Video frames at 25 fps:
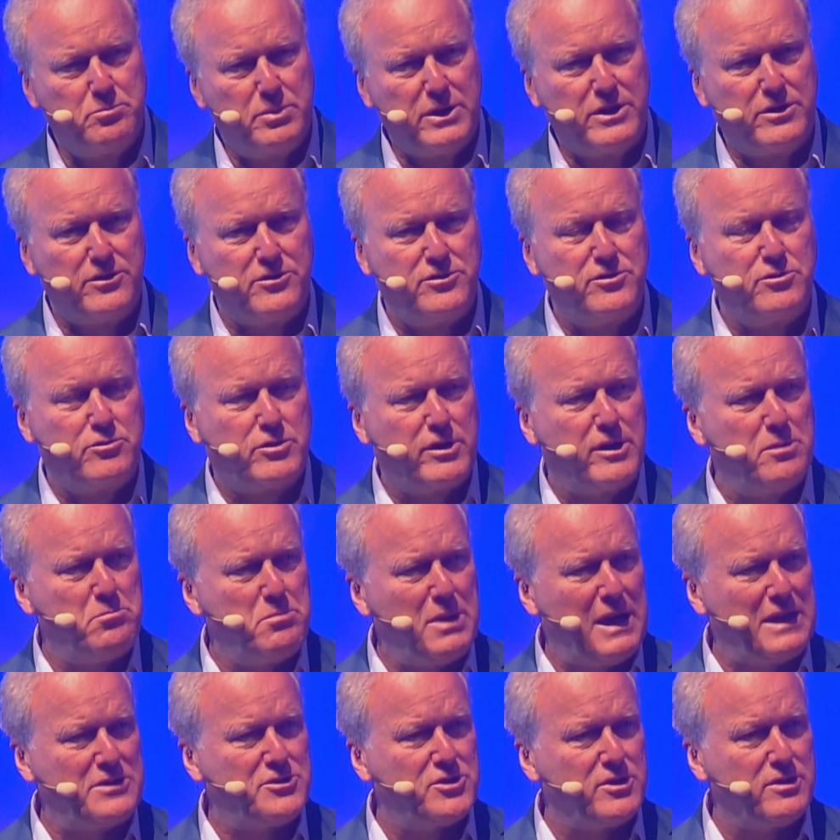But as you can
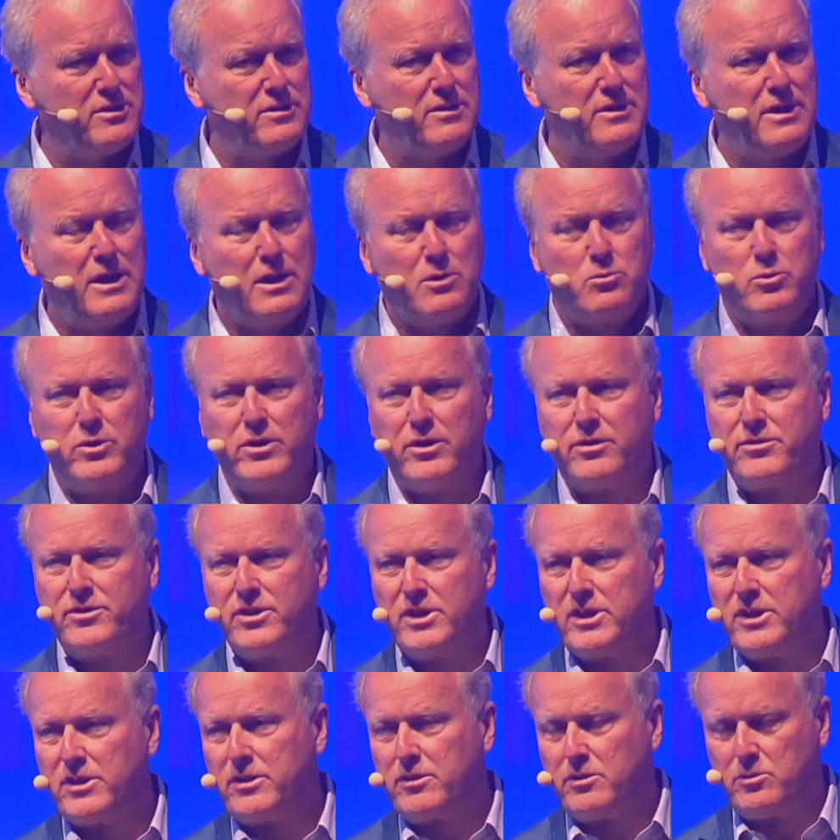imagine, with a
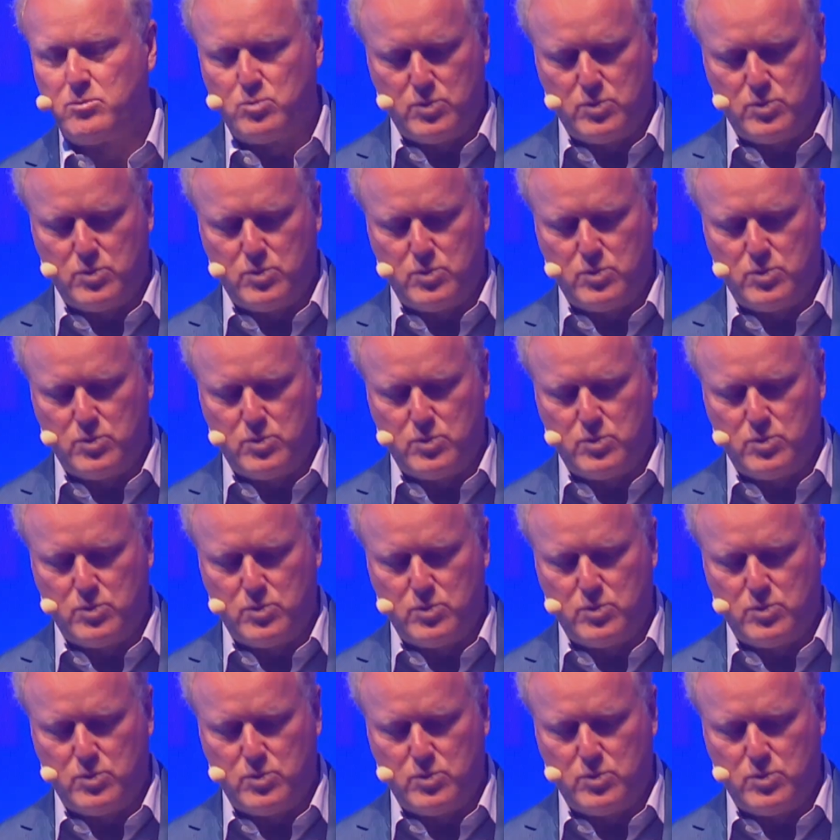third of the